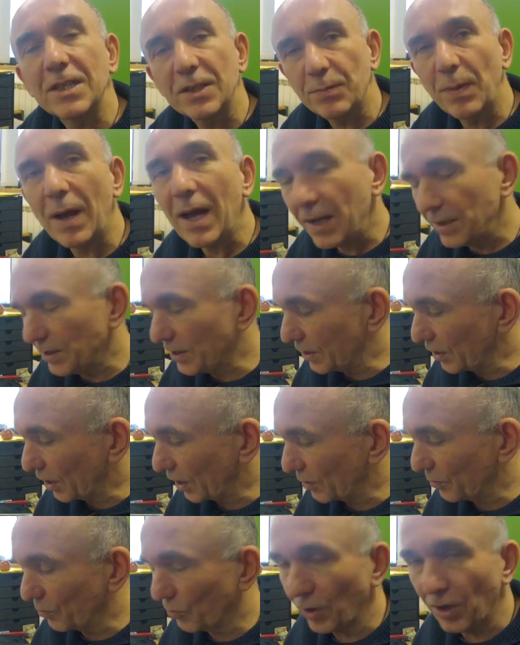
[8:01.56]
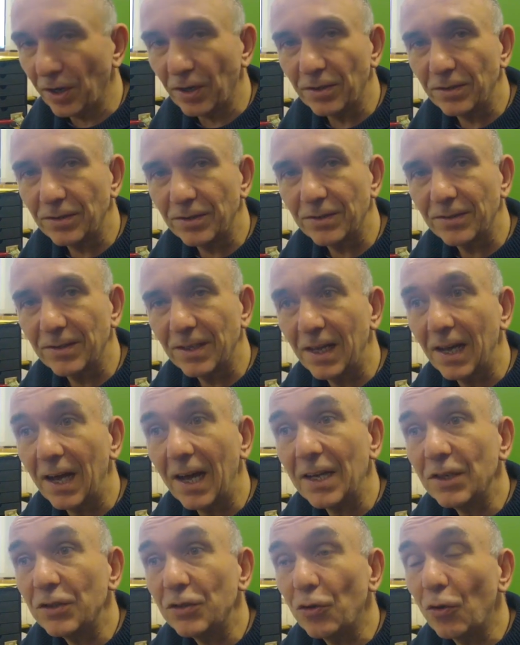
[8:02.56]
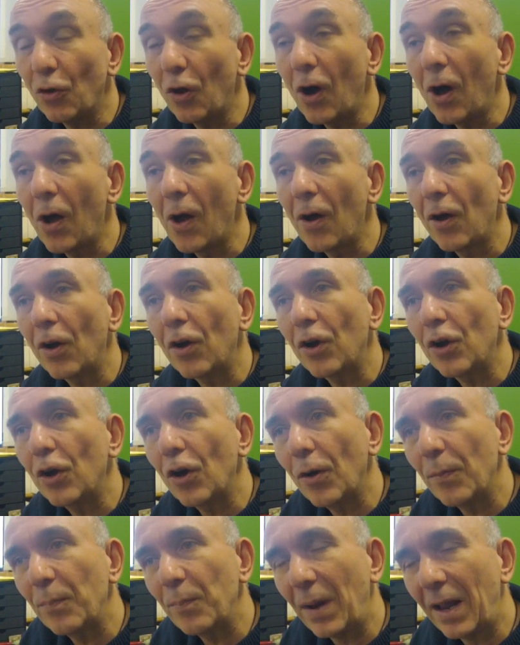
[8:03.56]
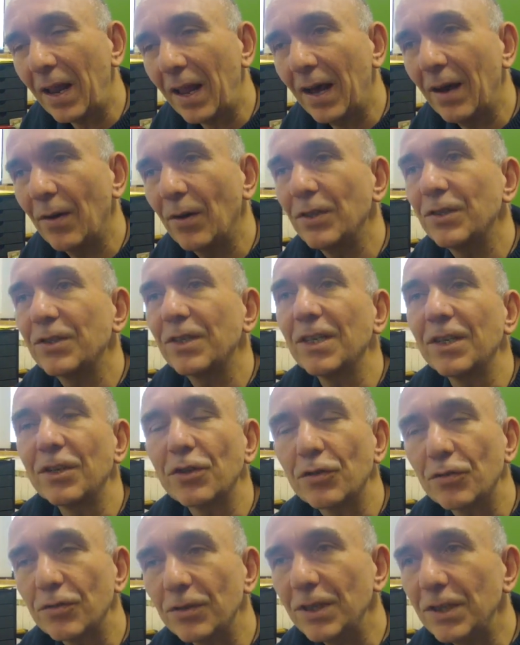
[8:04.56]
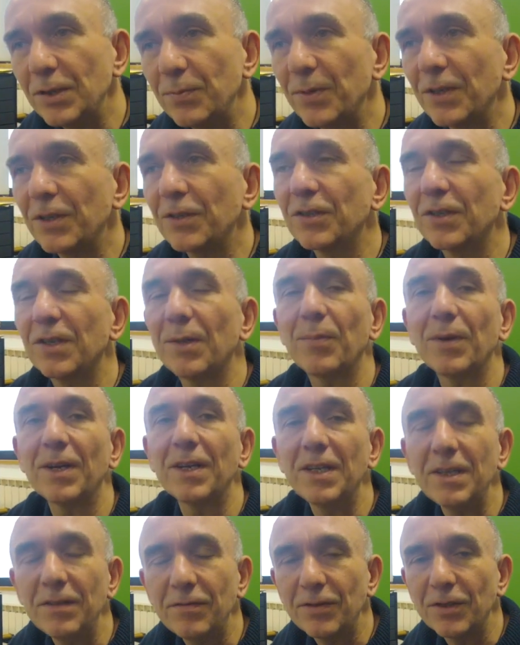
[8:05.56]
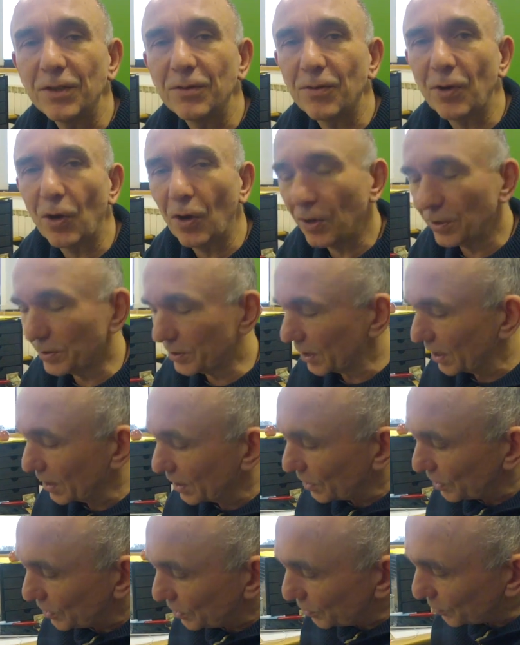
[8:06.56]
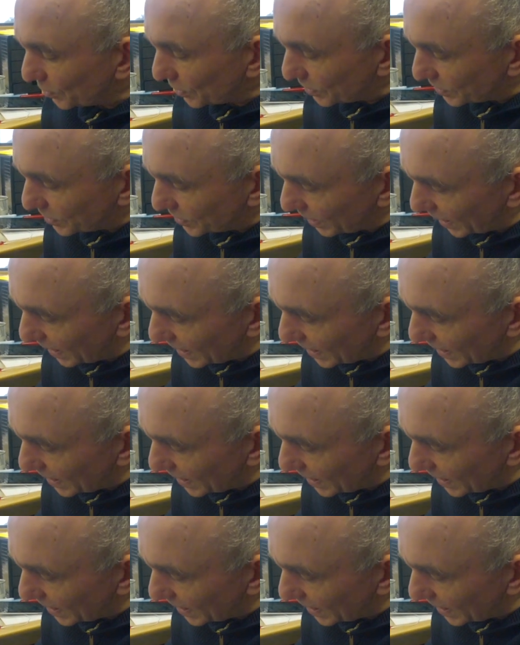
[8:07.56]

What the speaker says: expand in Homeworld, as your god powers increase because of the belief that you got, you can